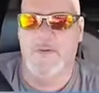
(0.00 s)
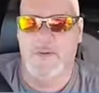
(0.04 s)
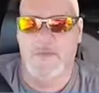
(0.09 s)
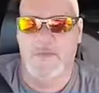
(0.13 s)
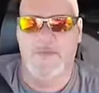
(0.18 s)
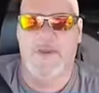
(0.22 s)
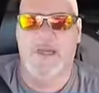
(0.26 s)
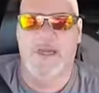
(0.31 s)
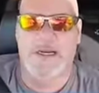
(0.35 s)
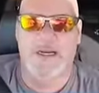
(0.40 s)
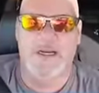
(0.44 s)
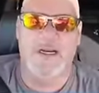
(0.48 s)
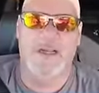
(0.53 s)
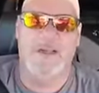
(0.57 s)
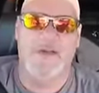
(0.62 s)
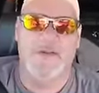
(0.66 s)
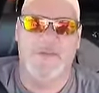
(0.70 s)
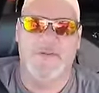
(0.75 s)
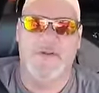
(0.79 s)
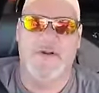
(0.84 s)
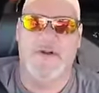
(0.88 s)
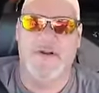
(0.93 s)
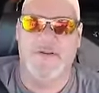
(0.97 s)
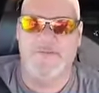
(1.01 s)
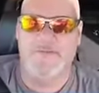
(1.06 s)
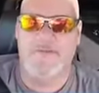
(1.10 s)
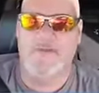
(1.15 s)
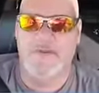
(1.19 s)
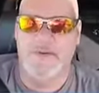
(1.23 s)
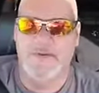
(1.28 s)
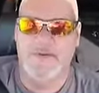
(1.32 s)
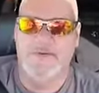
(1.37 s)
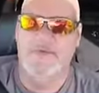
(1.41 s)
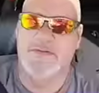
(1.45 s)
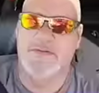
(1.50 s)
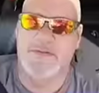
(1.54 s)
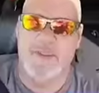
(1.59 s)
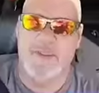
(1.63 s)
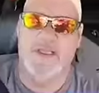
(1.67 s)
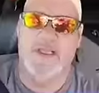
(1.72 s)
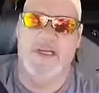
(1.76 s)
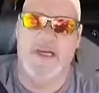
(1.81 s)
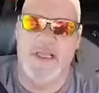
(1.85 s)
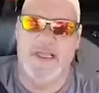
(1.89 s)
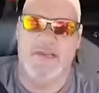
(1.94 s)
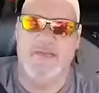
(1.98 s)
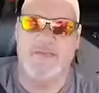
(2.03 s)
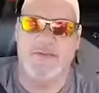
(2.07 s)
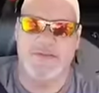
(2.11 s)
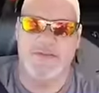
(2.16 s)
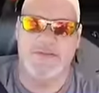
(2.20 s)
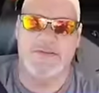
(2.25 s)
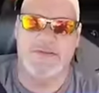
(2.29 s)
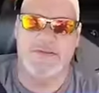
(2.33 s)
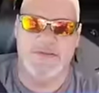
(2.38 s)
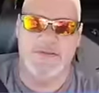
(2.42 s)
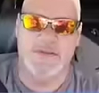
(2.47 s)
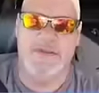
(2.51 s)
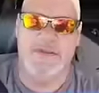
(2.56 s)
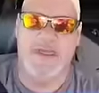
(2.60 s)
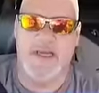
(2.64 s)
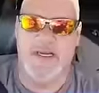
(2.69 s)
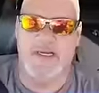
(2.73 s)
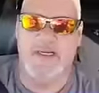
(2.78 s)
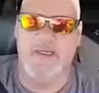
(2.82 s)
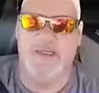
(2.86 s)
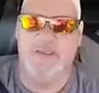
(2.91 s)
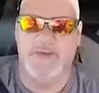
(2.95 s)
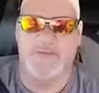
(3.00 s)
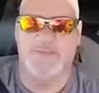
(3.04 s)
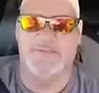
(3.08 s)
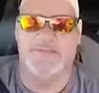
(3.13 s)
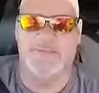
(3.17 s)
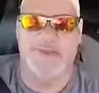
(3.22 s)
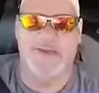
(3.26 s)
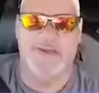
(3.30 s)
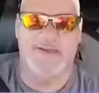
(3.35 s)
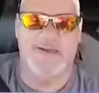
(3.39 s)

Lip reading: Made it down 31, and I was kind of at a